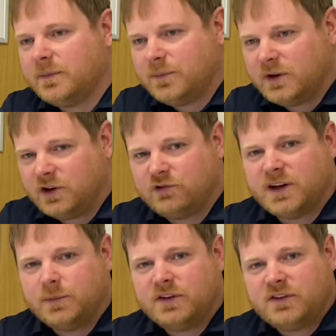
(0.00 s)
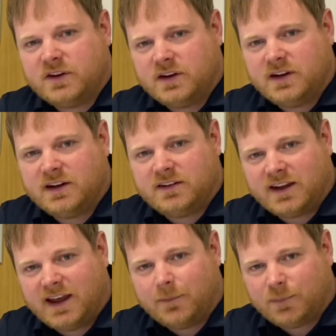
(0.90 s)
agreements that you need to
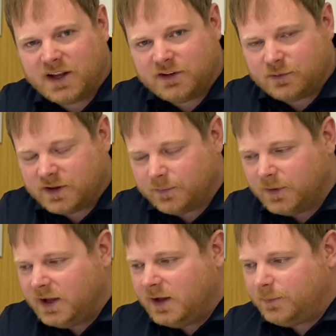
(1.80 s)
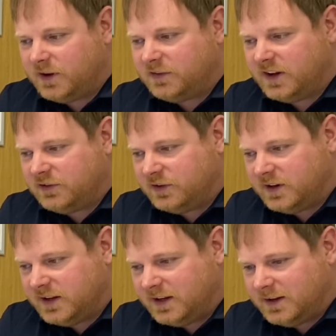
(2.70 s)
get in place with them. But
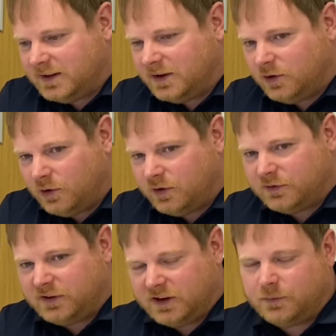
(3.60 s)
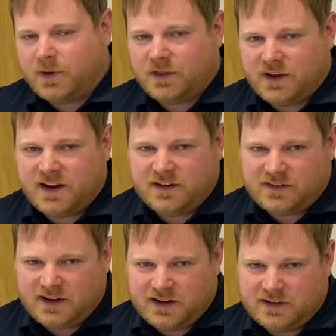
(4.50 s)
essentially, they're not 6-month
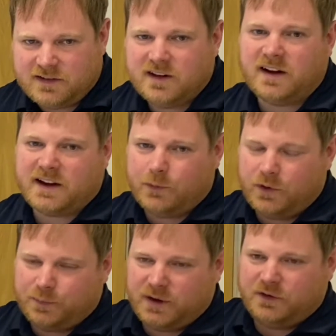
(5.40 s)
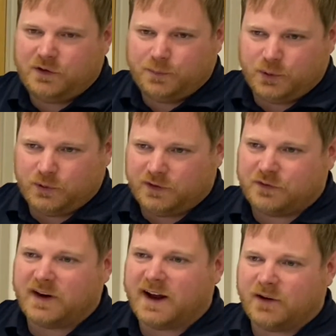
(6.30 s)
ASTs like it would be if you bought a
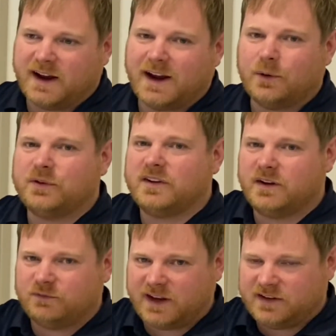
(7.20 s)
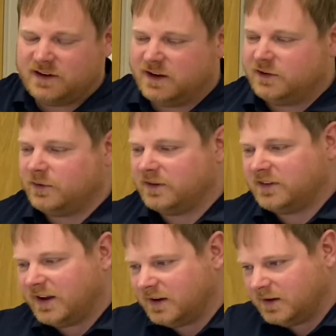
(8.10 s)
flat or a house and rented it to a tenant.